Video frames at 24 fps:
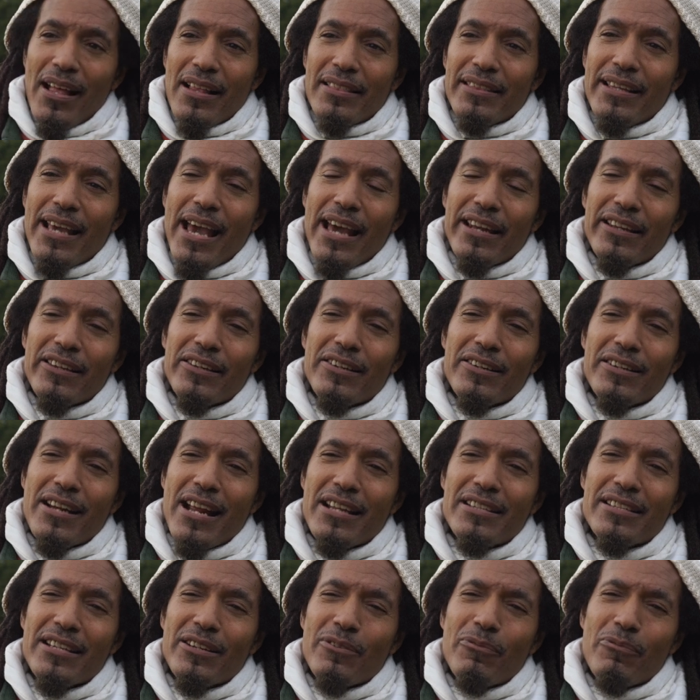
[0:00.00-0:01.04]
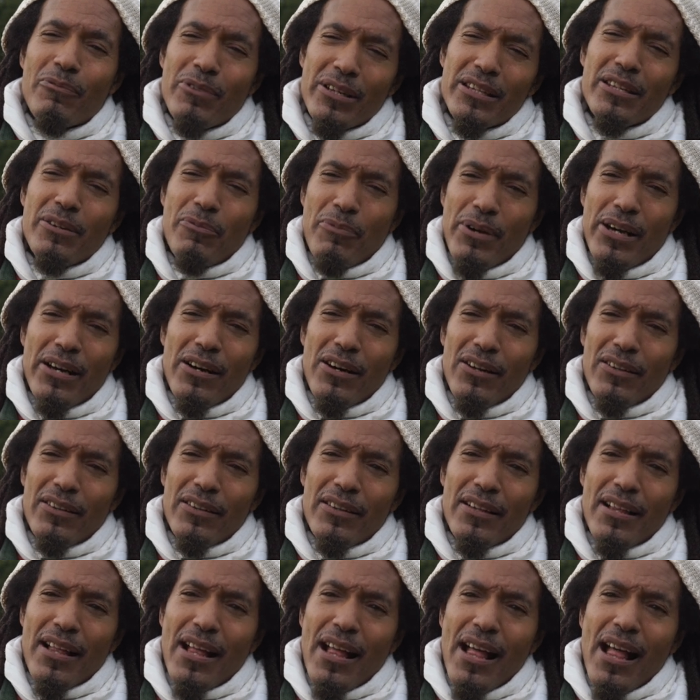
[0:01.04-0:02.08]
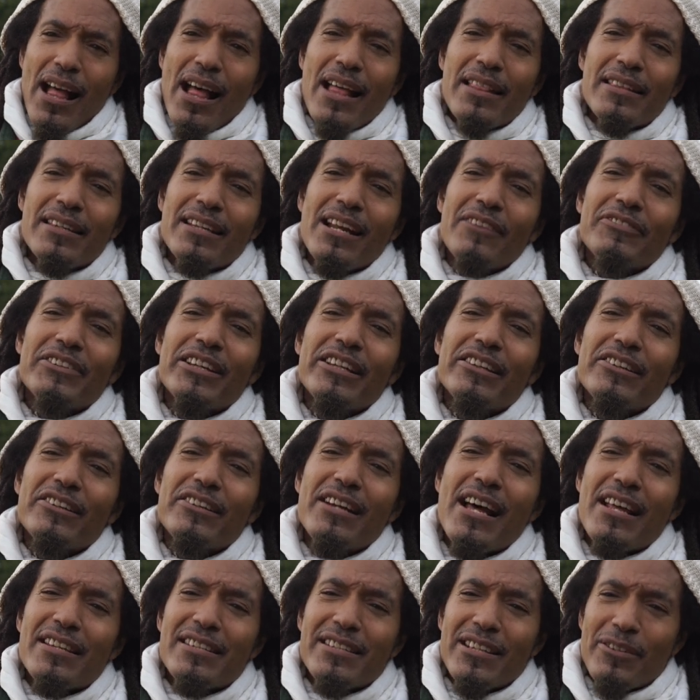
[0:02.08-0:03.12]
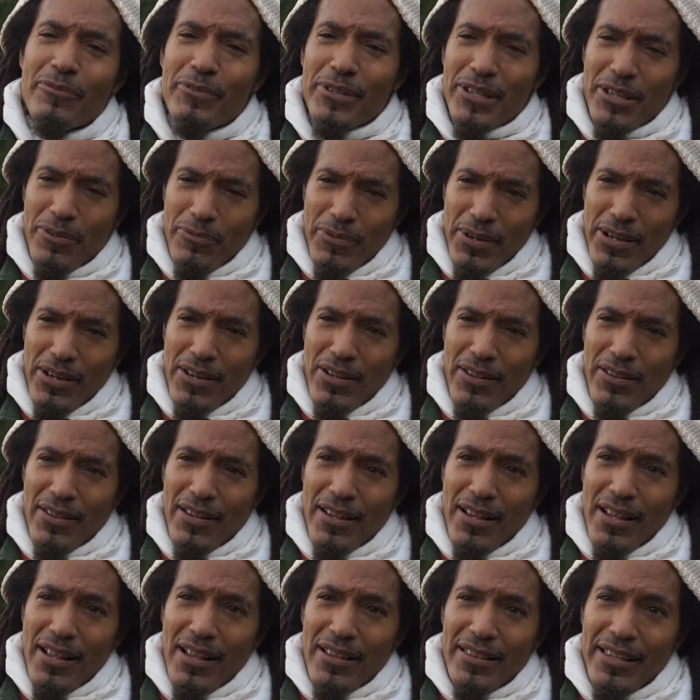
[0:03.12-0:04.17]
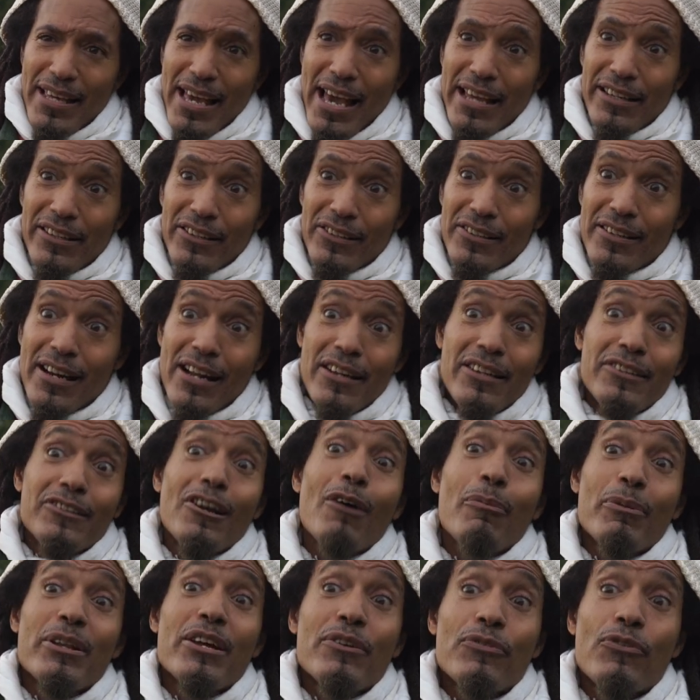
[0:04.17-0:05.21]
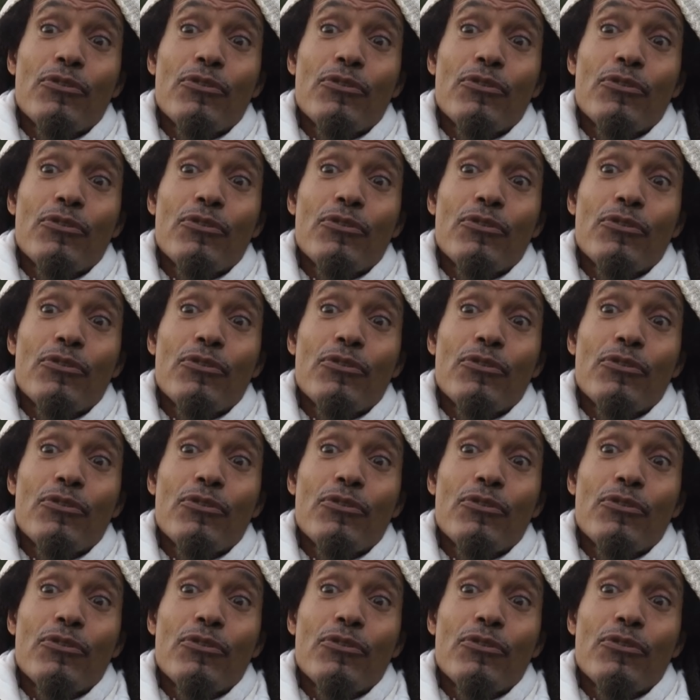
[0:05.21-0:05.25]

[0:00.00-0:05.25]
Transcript: They had to learn how to sing really well, and then after they learn how to sing really well, they had to learn how to double their